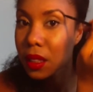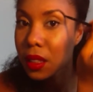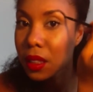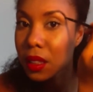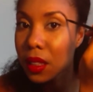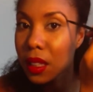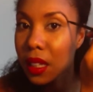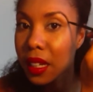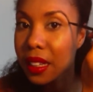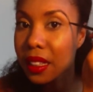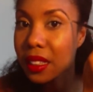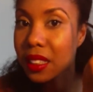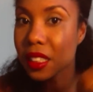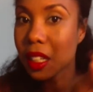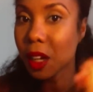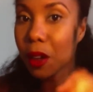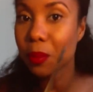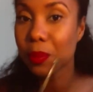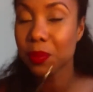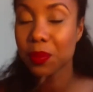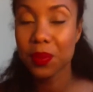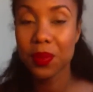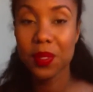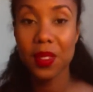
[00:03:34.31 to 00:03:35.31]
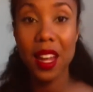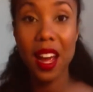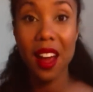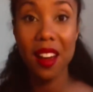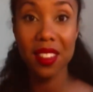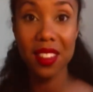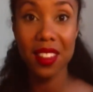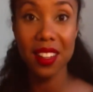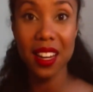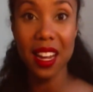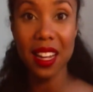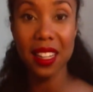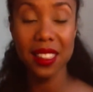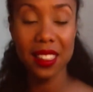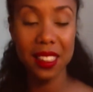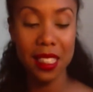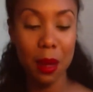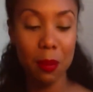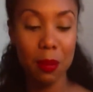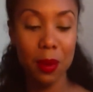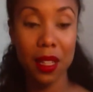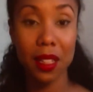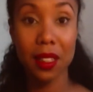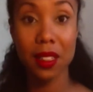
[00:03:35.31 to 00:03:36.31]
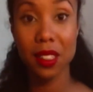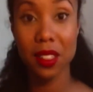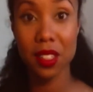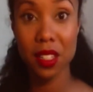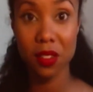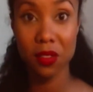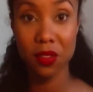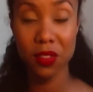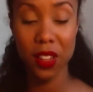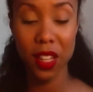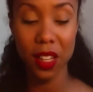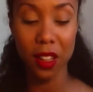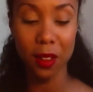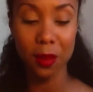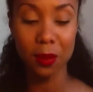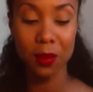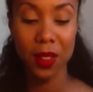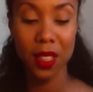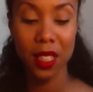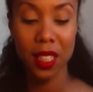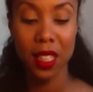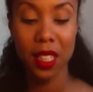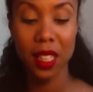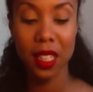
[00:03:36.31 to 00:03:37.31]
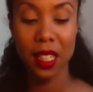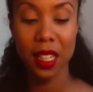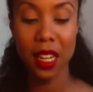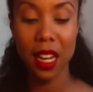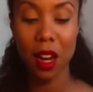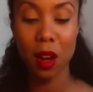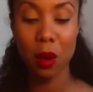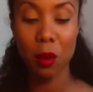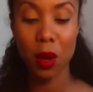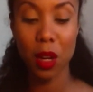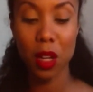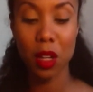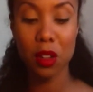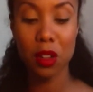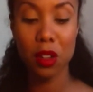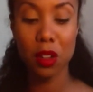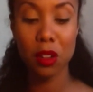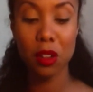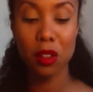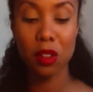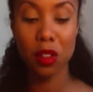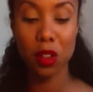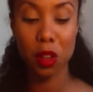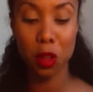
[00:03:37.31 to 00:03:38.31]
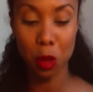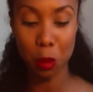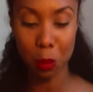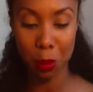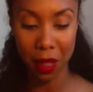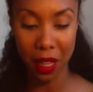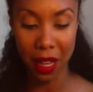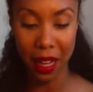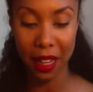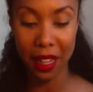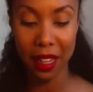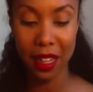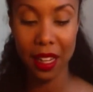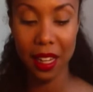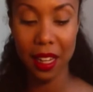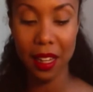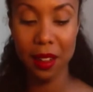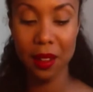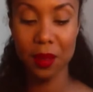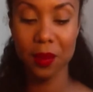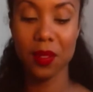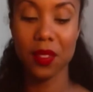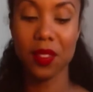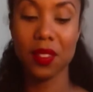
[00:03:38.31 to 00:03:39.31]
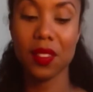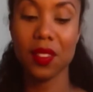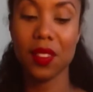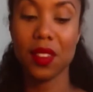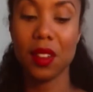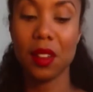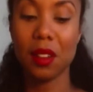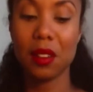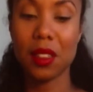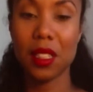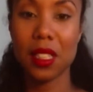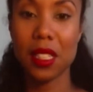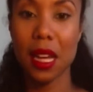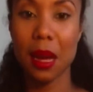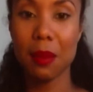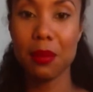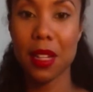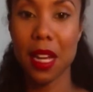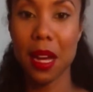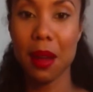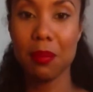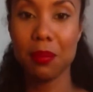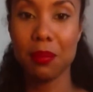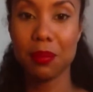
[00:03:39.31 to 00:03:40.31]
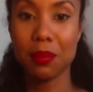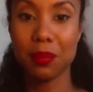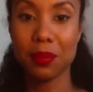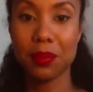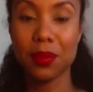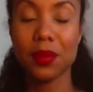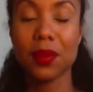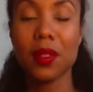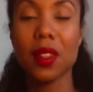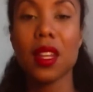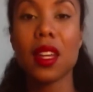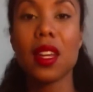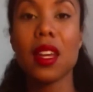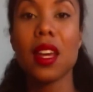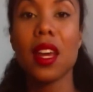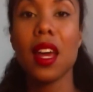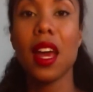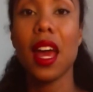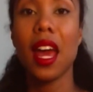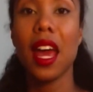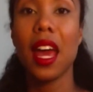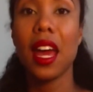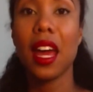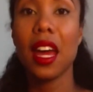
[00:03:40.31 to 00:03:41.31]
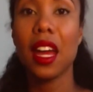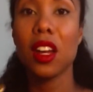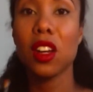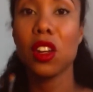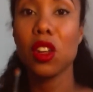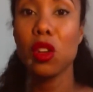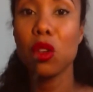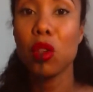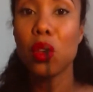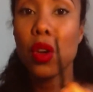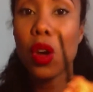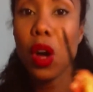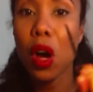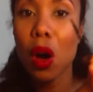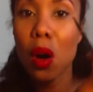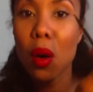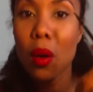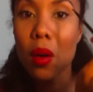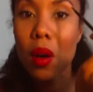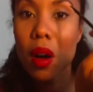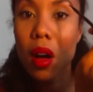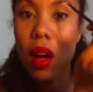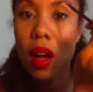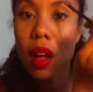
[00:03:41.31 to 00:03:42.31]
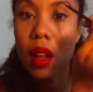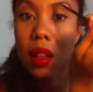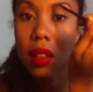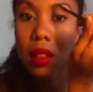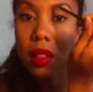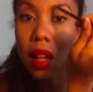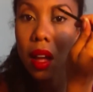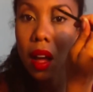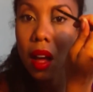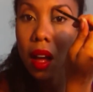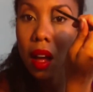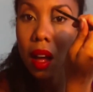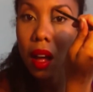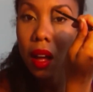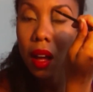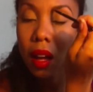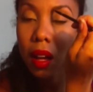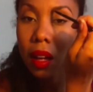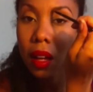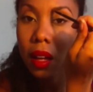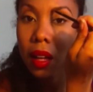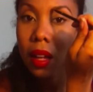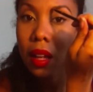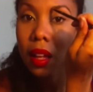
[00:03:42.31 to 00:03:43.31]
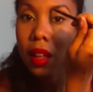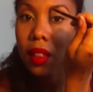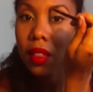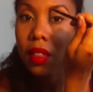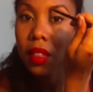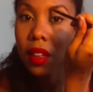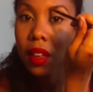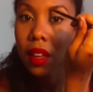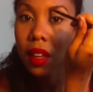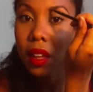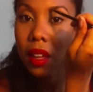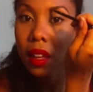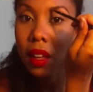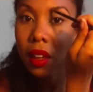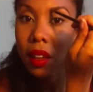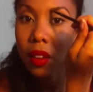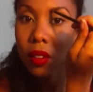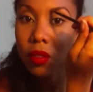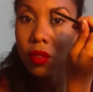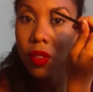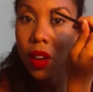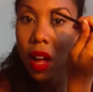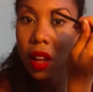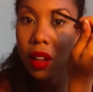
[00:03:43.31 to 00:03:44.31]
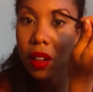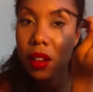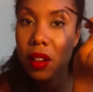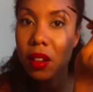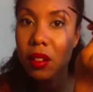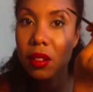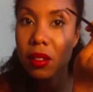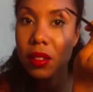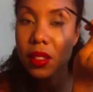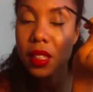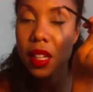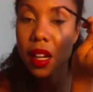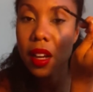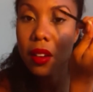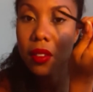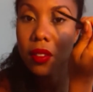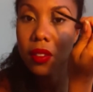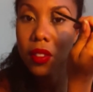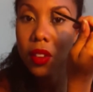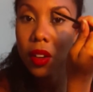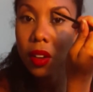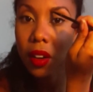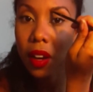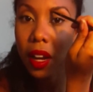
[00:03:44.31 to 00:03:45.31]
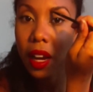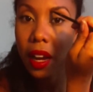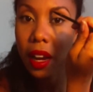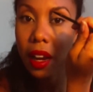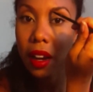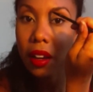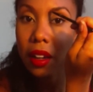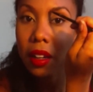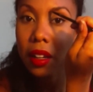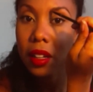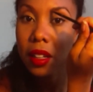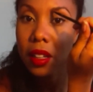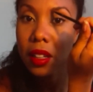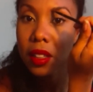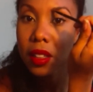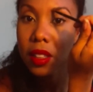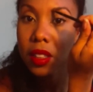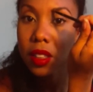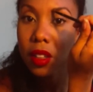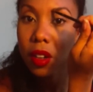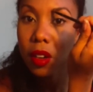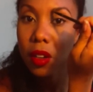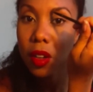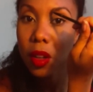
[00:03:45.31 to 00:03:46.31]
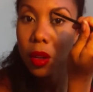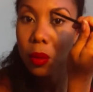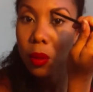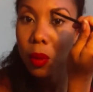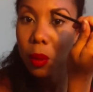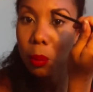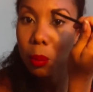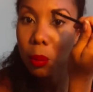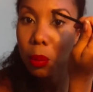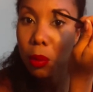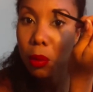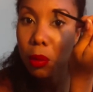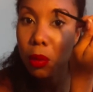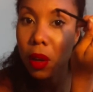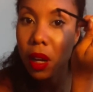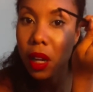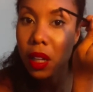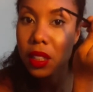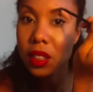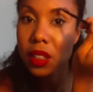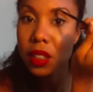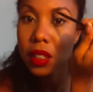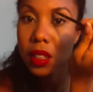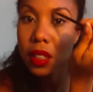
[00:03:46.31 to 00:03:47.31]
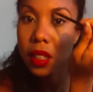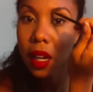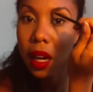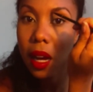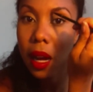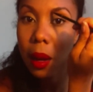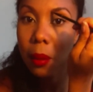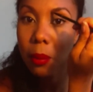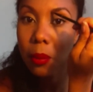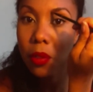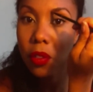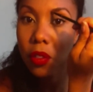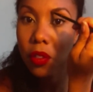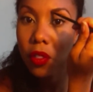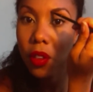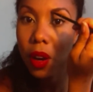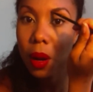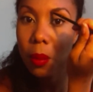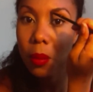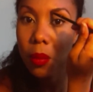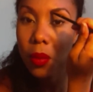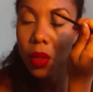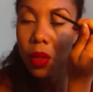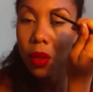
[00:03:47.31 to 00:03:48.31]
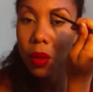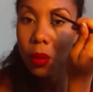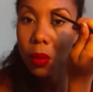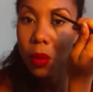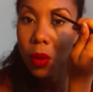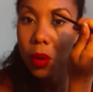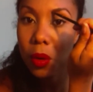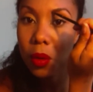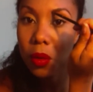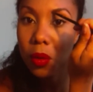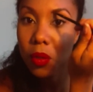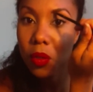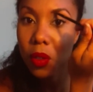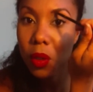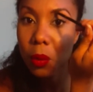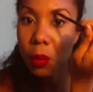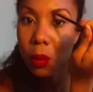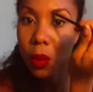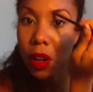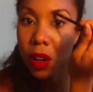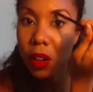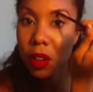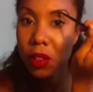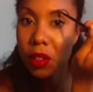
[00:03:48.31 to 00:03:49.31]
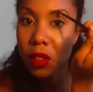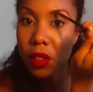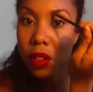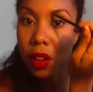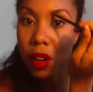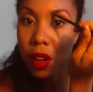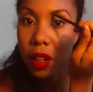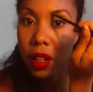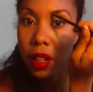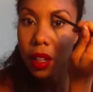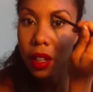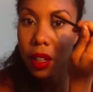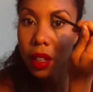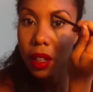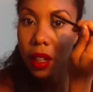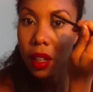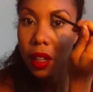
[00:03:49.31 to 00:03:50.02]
like so. Now the next step is to fill. Now what you do is you apply again, you tap, tap, and you go along the follicles of your hair. So you will brush up from the root, from where you started,